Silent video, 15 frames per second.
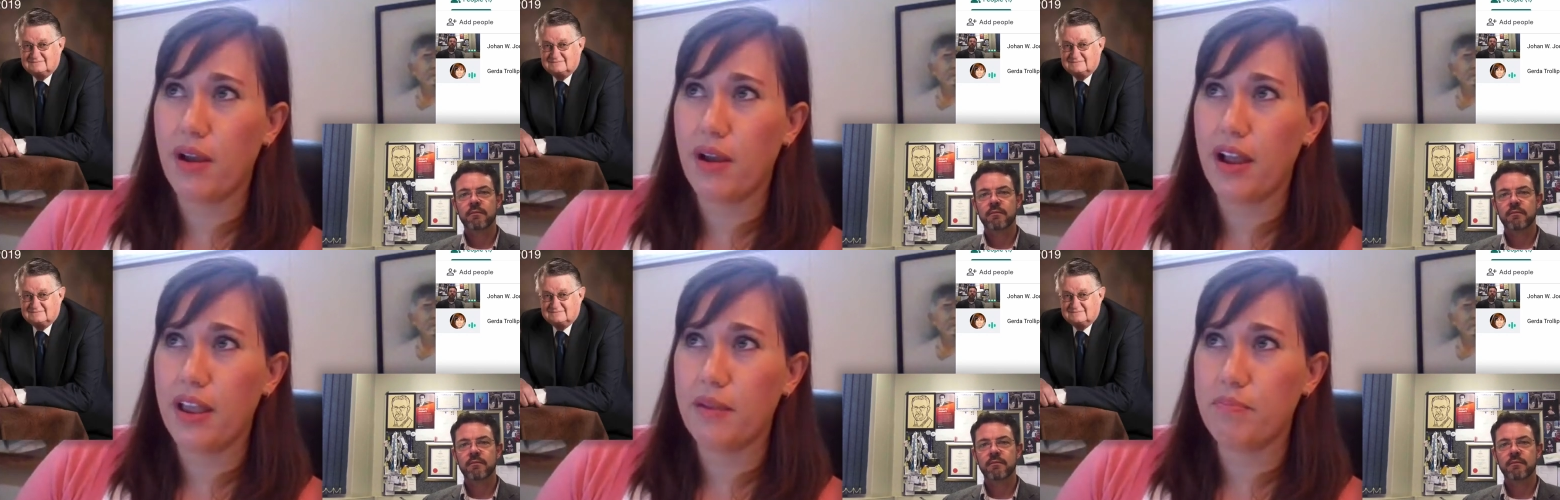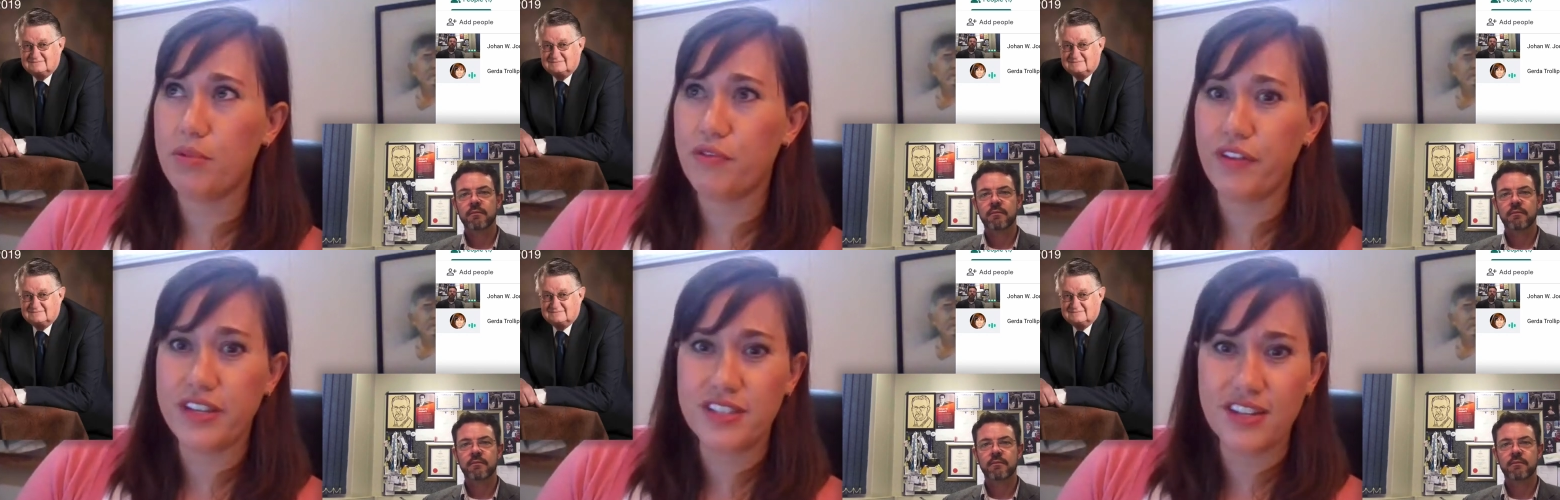Speaker 1: by
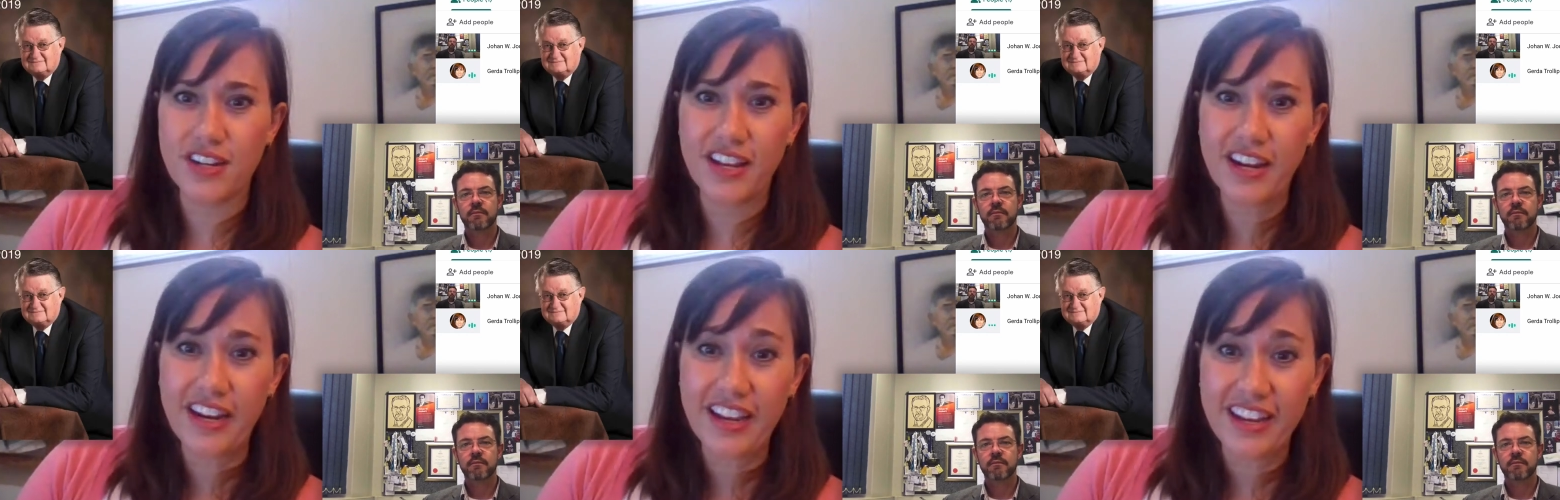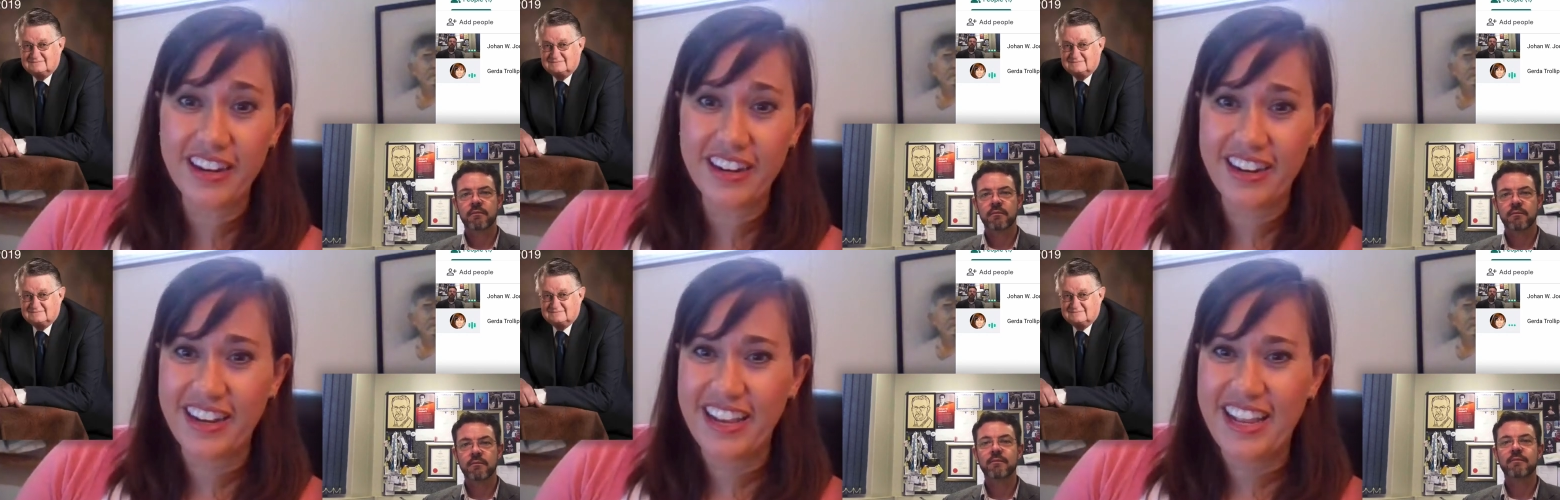Professor Krier
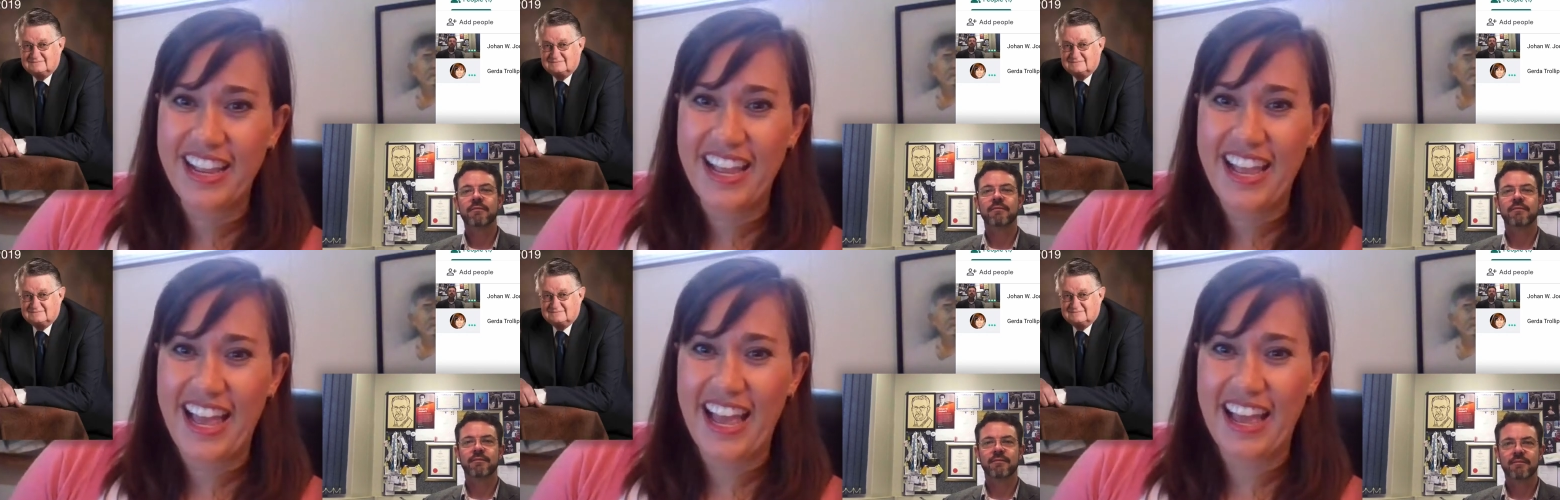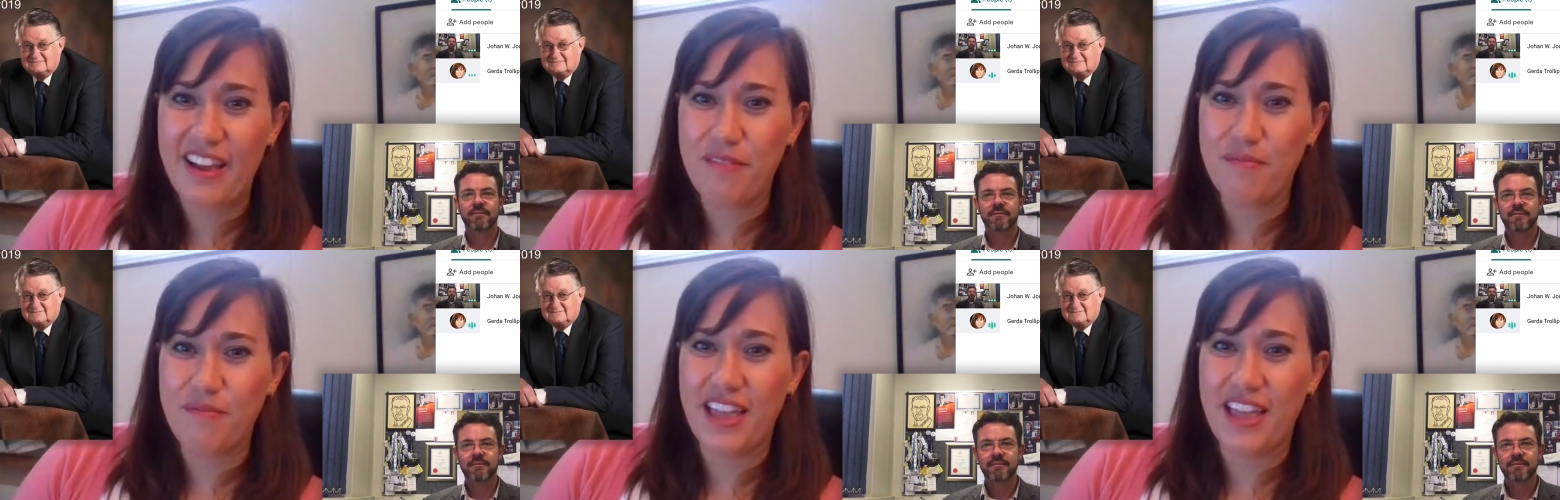
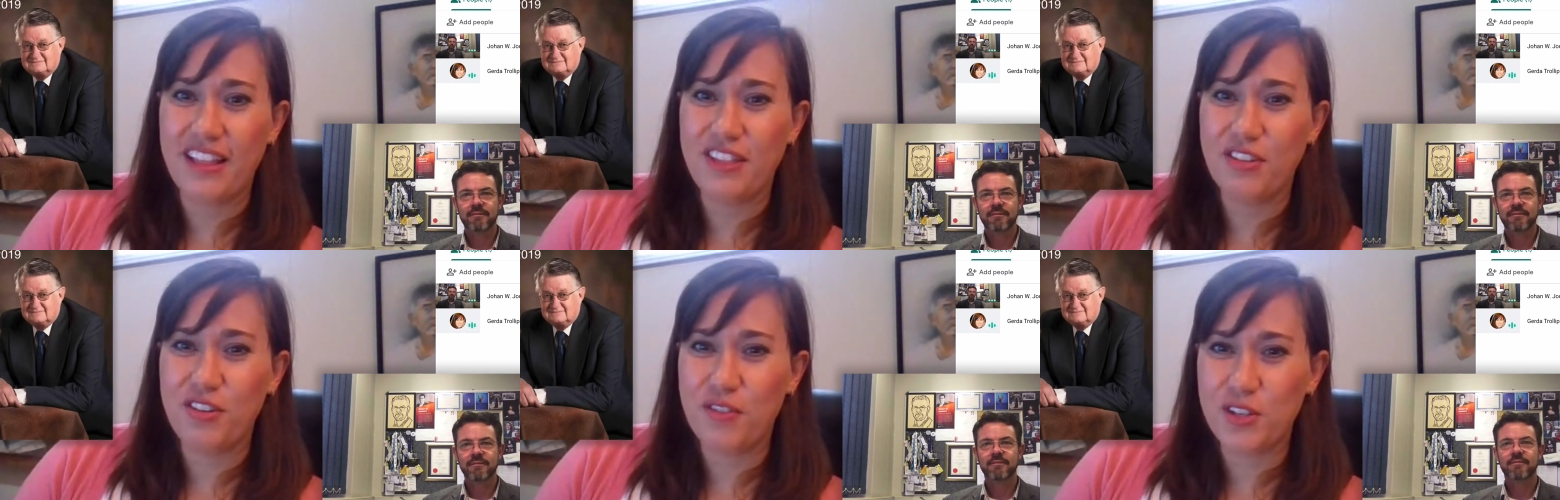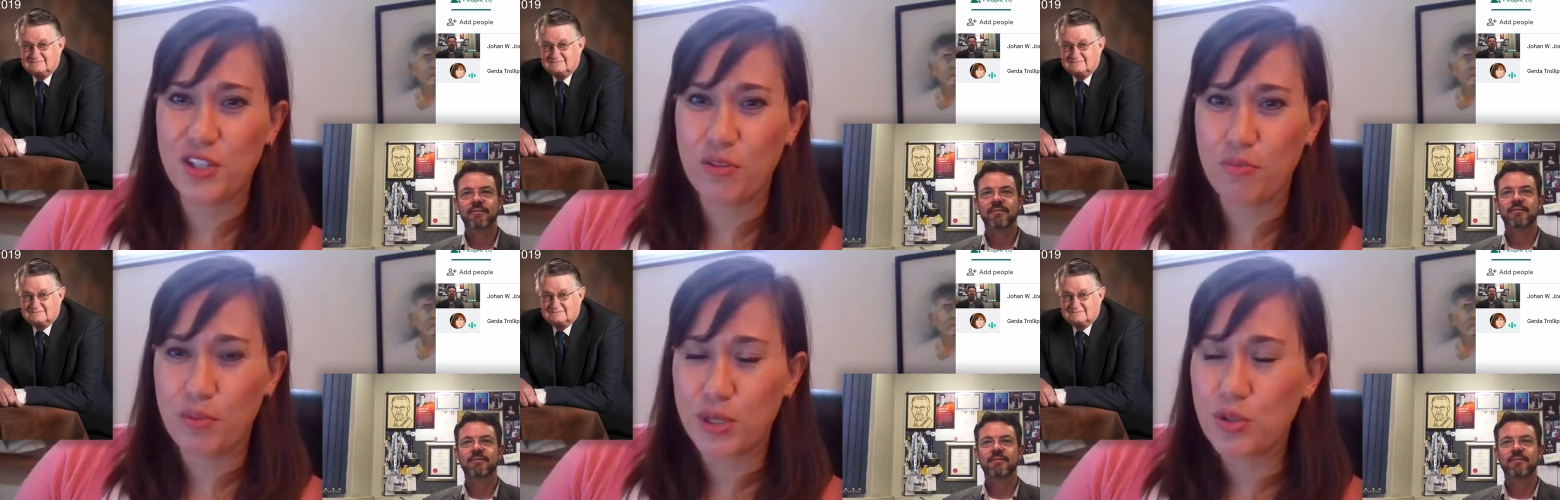um, there at the
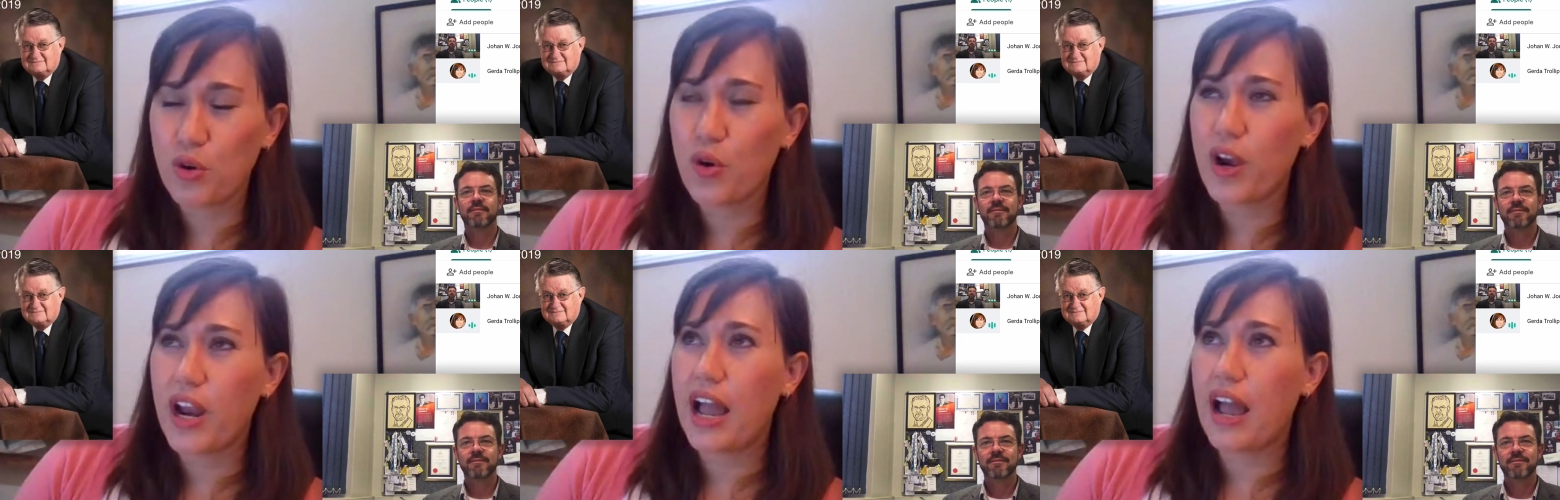University of Pretoria.